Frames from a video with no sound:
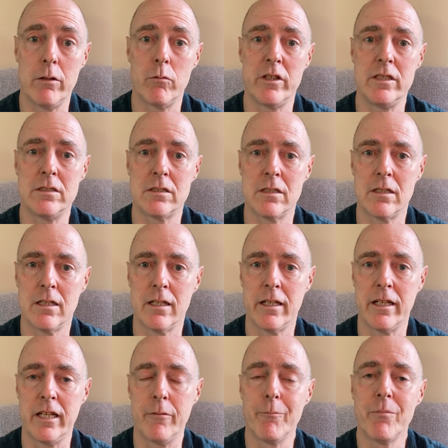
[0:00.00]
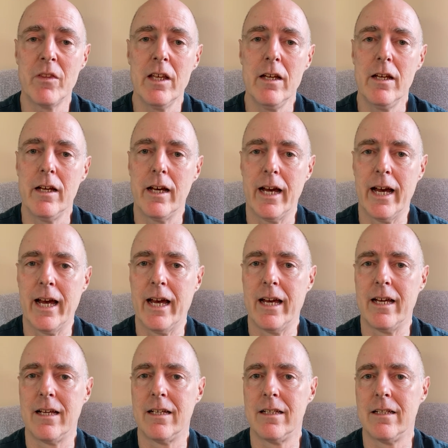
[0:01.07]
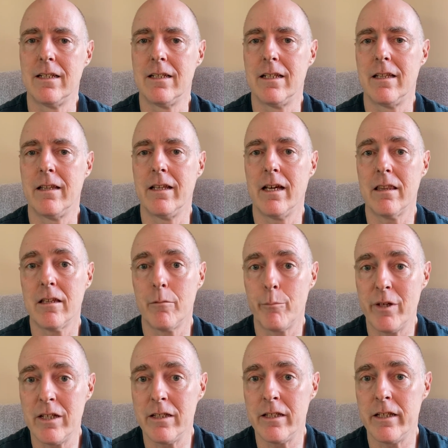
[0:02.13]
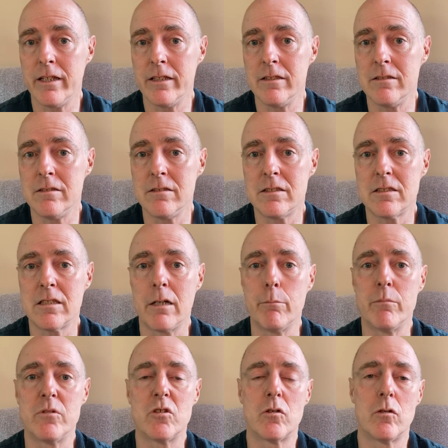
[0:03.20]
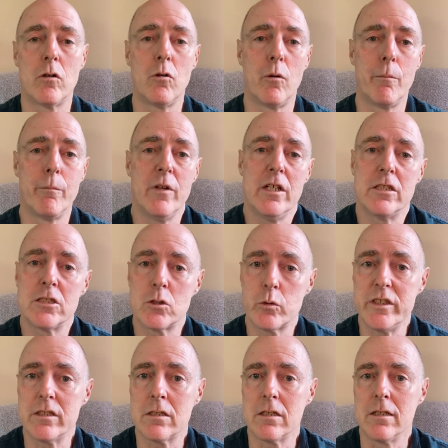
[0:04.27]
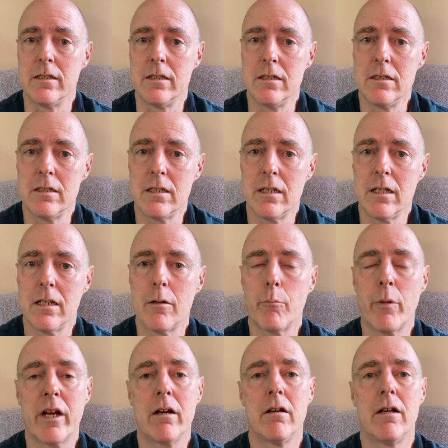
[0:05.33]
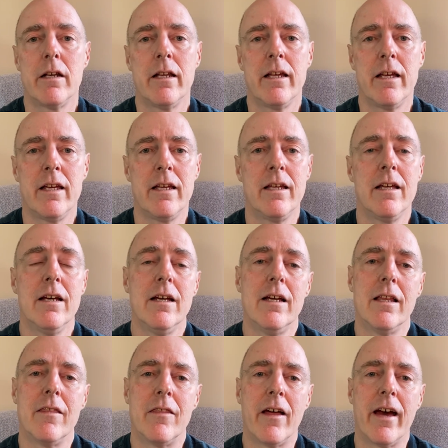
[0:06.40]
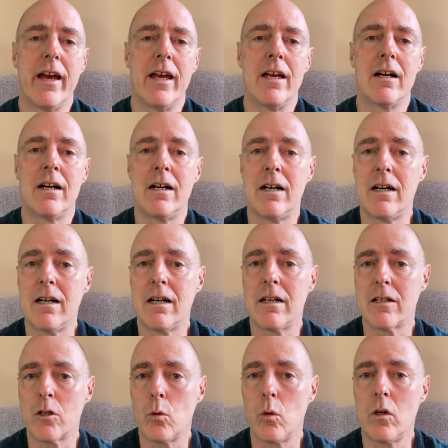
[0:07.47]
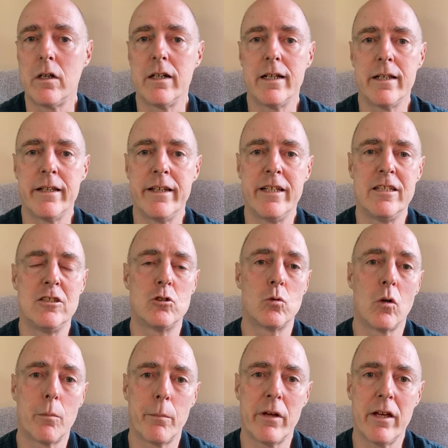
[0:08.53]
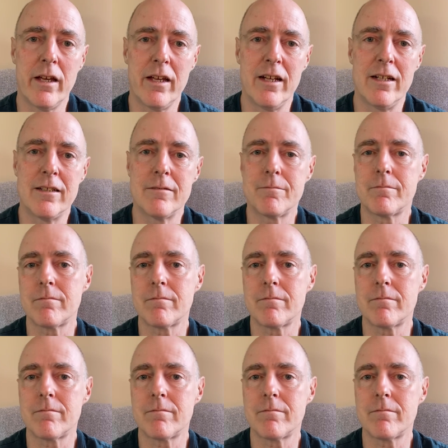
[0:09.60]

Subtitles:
recently. And the other bit of news comes from Switzerland. Apparently they are quietly dropping